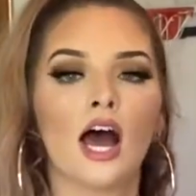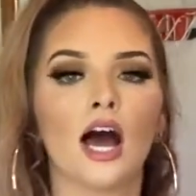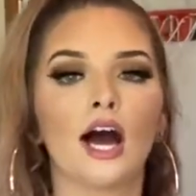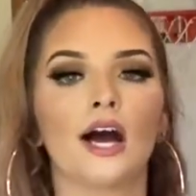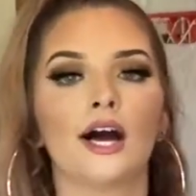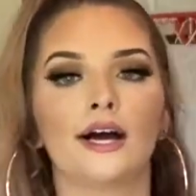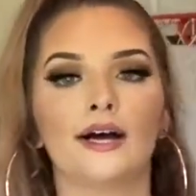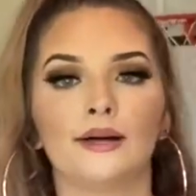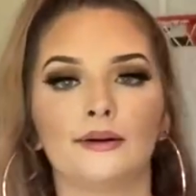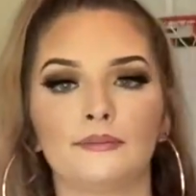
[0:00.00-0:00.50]

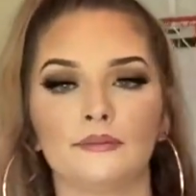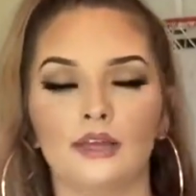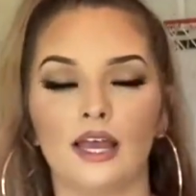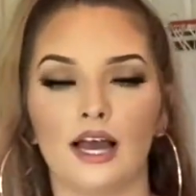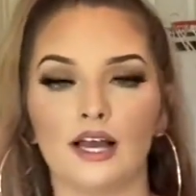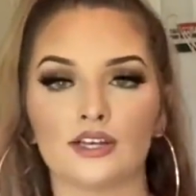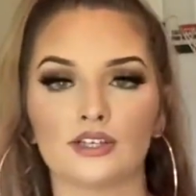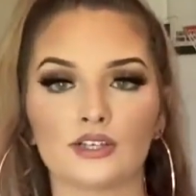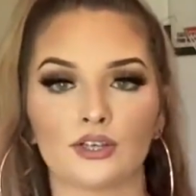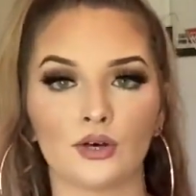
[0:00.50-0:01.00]
Um,
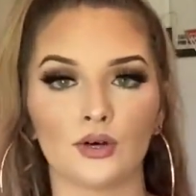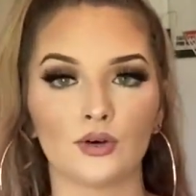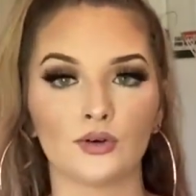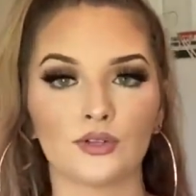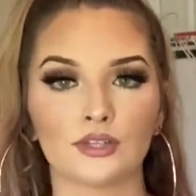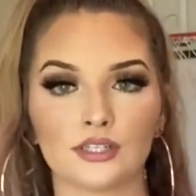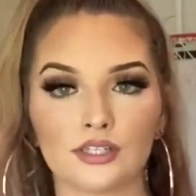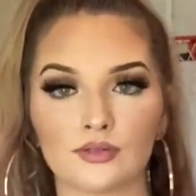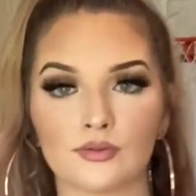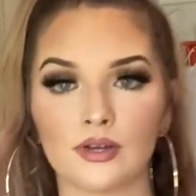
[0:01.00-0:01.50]
yeah,
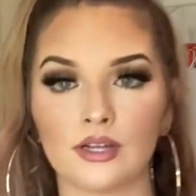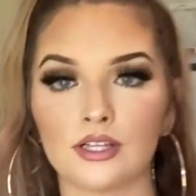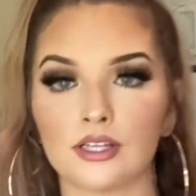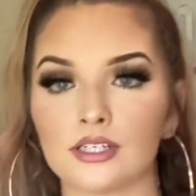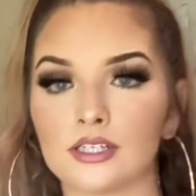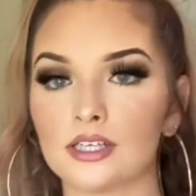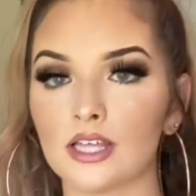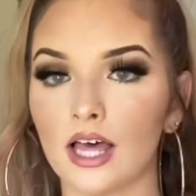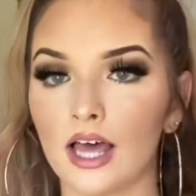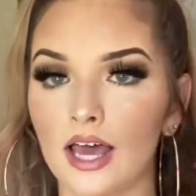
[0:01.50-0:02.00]
so this is what it
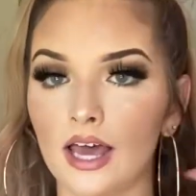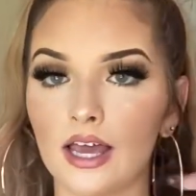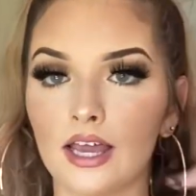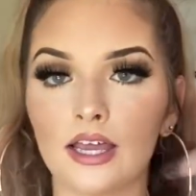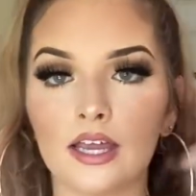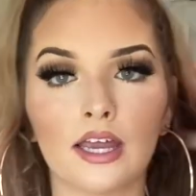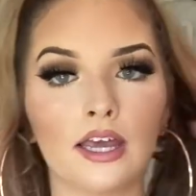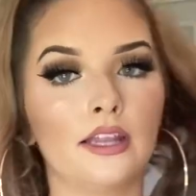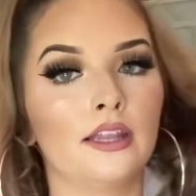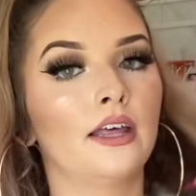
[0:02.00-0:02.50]
looks
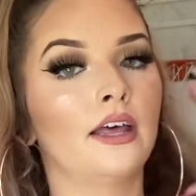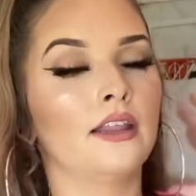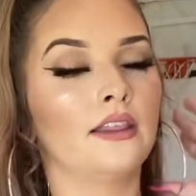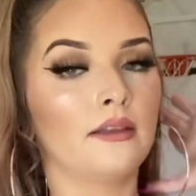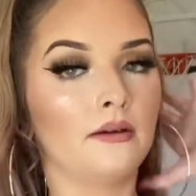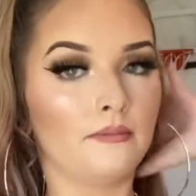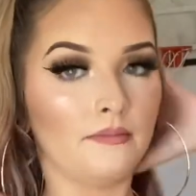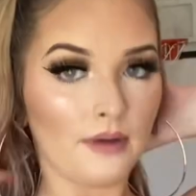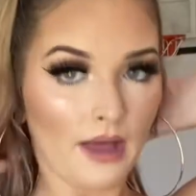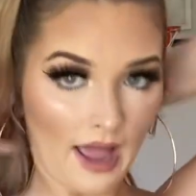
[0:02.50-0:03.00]
like. And then
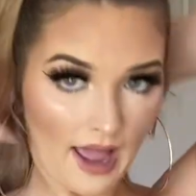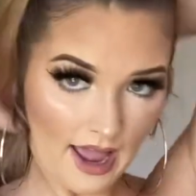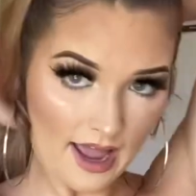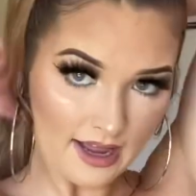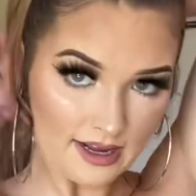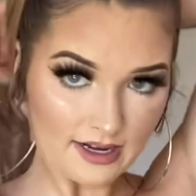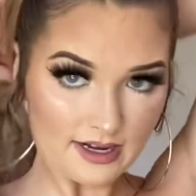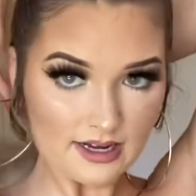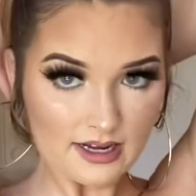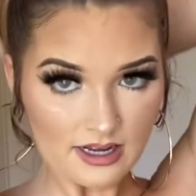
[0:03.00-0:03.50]
the
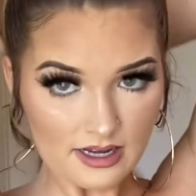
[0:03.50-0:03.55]
back,